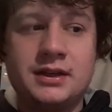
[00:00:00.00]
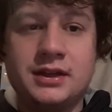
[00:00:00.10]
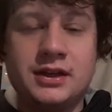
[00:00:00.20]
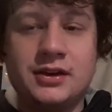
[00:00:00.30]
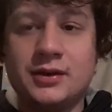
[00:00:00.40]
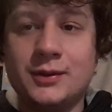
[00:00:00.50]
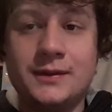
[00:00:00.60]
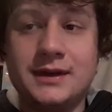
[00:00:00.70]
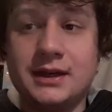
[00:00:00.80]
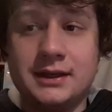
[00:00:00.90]
You know
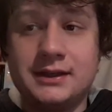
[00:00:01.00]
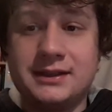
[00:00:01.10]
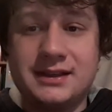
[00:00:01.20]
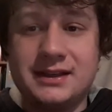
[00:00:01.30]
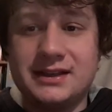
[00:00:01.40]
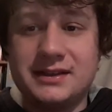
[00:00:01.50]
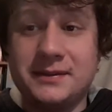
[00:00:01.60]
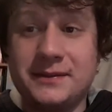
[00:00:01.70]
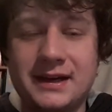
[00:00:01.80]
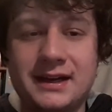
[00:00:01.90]
and to be
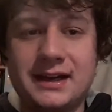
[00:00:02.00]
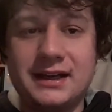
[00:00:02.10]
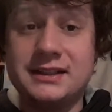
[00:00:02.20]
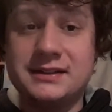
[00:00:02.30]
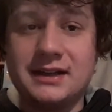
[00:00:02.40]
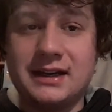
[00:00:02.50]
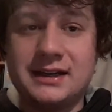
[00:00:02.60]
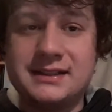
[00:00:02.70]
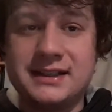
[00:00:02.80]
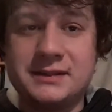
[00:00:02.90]
fair, he's,
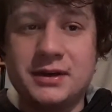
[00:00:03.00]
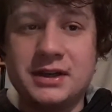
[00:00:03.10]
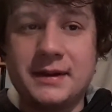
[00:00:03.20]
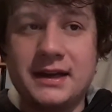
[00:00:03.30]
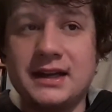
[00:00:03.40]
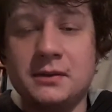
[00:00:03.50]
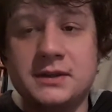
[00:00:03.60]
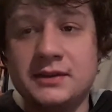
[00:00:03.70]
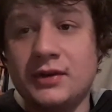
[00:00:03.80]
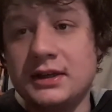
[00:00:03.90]
I'd say he's probably a better
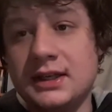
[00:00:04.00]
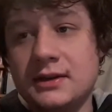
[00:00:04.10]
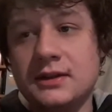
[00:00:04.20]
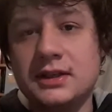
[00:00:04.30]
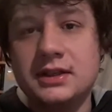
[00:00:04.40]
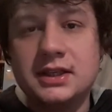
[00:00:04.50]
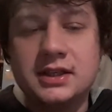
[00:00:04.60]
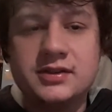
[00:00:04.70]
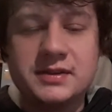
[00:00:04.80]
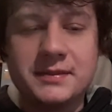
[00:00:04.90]
captain right now than uh,
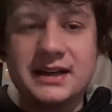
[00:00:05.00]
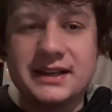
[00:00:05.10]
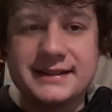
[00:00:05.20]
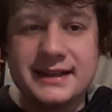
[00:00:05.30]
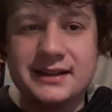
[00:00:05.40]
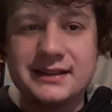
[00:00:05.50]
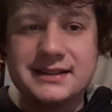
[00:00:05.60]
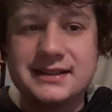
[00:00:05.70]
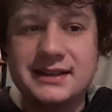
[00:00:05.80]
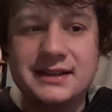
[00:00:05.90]
Jamaal
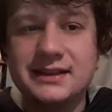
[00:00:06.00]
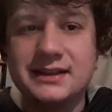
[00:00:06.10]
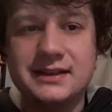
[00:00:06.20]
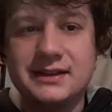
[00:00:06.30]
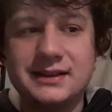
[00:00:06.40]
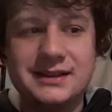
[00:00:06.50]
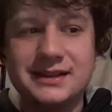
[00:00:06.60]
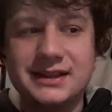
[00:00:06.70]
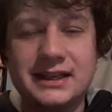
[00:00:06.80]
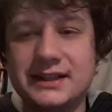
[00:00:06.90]
Lascelles.
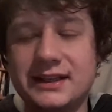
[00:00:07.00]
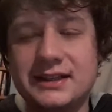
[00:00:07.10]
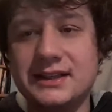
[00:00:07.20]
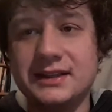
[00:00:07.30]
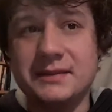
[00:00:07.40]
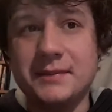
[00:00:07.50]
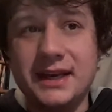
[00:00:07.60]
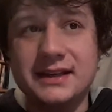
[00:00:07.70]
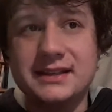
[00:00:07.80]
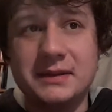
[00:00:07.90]
I think at the
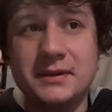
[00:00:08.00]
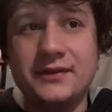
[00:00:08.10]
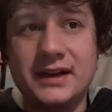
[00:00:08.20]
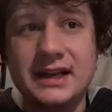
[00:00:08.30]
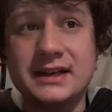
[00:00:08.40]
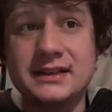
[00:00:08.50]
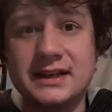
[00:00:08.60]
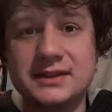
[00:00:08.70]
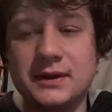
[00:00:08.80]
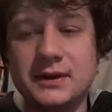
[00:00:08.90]
minute, him and
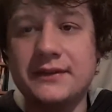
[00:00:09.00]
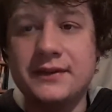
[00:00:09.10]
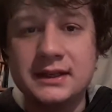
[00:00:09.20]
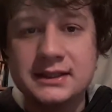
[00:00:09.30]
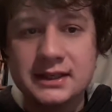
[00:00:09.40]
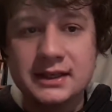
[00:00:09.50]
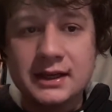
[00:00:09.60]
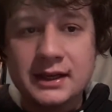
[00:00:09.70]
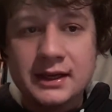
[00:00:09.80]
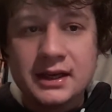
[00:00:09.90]
Fernandez, when they're fit,
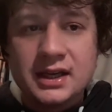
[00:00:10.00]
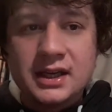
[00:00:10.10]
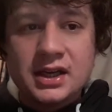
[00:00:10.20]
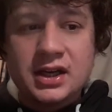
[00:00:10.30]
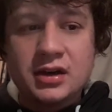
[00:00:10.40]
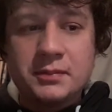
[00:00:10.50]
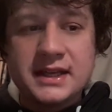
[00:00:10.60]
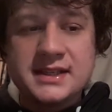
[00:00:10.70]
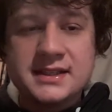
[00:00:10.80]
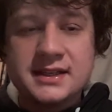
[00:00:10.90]
are
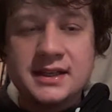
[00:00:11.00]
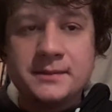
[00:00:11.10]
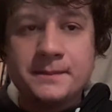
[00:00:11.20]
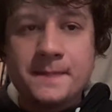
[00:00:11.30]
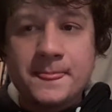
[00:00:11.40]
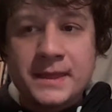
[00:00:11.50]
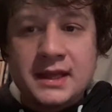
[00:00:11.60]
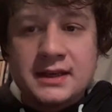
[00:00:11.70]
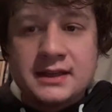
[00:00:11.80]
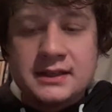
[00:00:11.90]
best um,
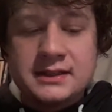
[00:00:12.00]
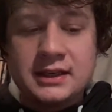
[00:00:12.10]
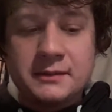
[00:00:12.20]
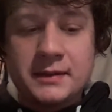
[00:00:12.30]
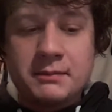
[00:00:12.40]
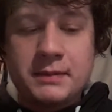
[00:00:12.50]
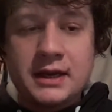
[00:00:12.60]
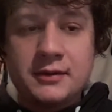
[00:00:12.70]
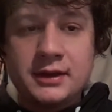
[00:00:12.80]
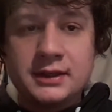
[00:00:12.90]
centre back
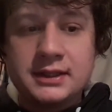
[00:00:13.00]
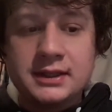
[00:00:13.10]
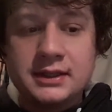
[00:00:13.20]
pairing.